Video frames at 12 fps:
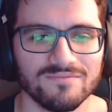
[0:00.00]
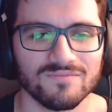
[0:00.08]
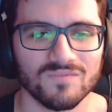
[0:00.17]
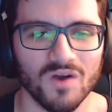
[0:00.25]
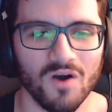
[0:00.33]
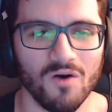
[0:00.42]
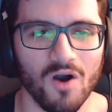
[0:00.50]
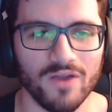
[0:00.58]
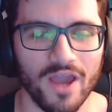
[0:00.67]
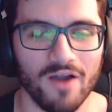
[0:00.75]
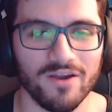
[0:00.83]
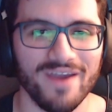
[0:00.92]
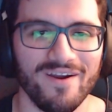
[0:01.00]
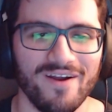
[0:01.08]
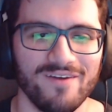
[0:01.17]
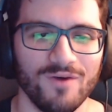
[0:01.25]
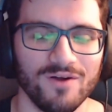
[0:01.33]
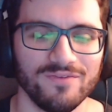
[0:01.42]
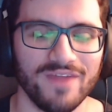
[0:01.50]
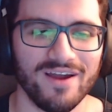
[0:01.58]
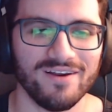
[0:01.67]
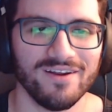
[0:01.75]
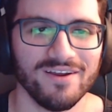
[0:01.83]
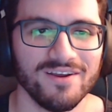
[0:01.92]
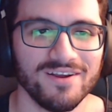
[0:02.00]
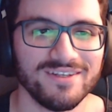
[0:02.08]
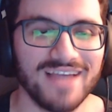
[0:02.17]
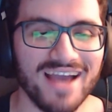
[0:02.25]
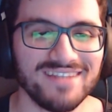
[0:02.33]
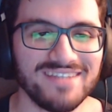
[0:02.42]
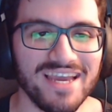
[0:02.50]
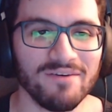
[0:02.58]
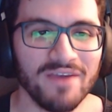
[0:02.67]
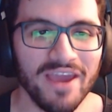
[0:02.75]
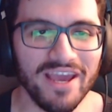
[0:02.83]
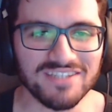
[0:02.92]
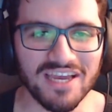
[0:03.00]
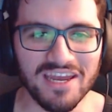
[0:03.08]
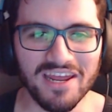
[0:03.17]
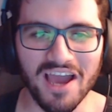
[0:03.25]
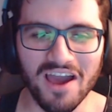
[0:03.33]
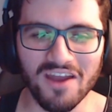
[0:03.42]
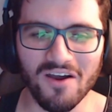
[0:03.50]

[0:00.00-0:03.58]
Oh, okay, okay, all right, well, not... God damn, he's getting out!